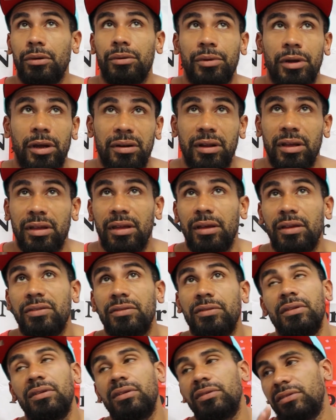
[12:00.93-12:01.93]
go around, I
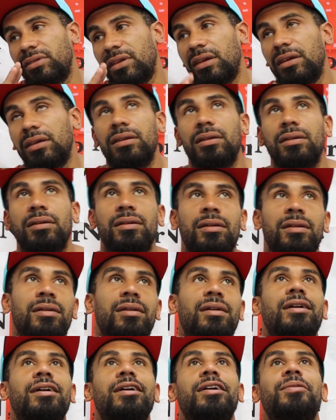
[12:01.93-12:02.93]
guess. Psych.
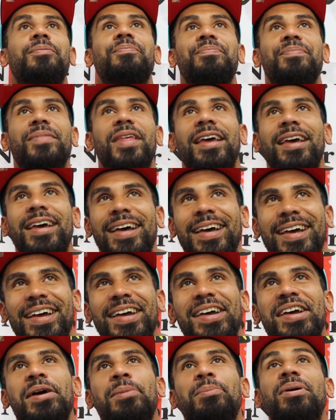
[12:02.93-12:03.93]

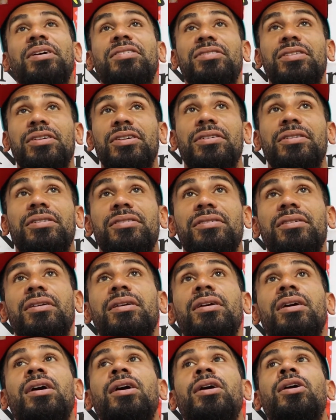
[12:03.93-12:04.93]
but seriously,
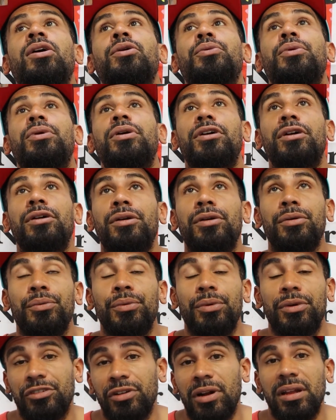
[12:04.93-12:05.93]

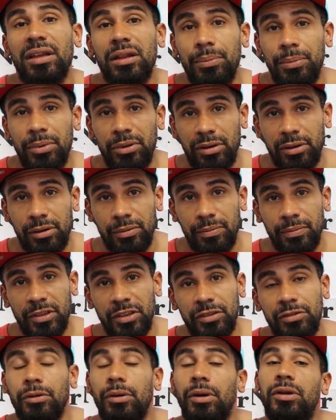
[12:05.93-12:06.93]
we're trying to get a building.
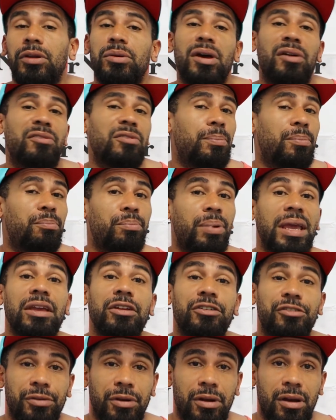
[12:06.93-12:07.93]
So I do have a
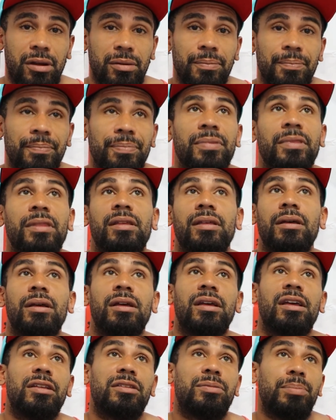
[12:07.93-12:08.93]
Patreon.
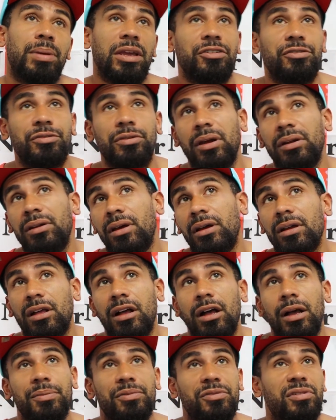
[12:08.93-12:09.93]
It's
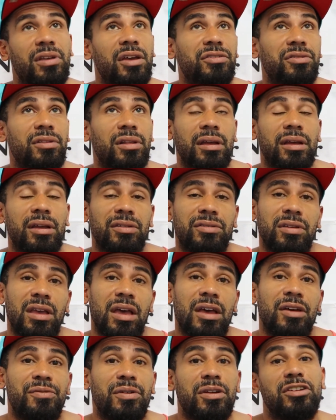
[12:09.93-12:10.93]

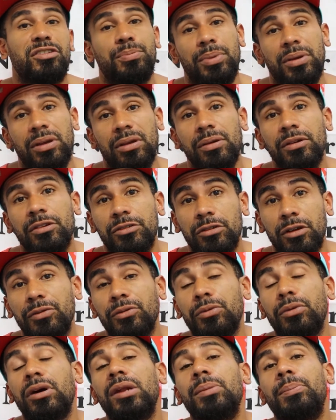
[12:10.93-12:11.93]
patreon.com/TheLegacyFHP. So if
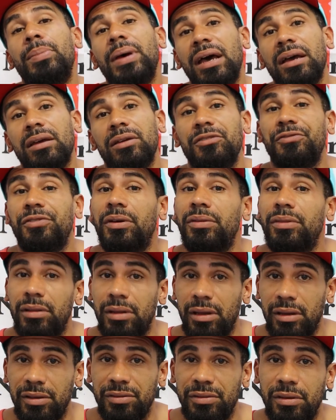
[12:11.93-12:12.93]
you want to back and fund The
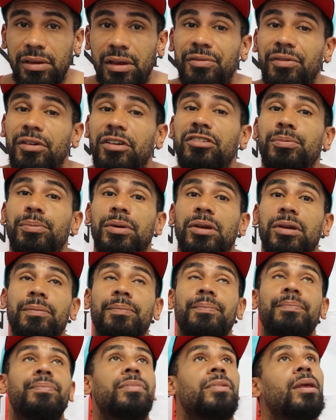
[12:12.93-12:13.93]
Legacy FHP,
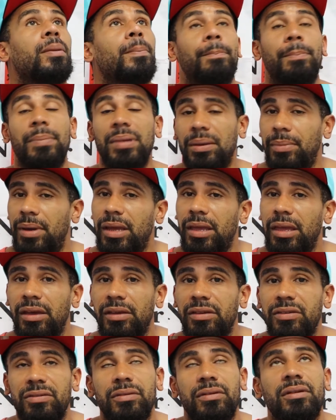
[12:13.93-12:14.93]
be my
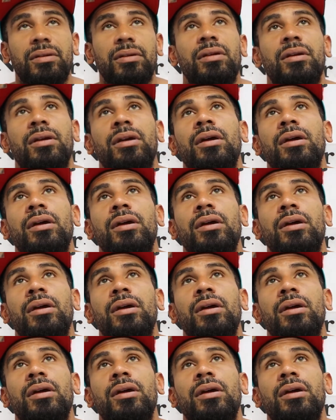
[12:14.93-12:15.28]
guest.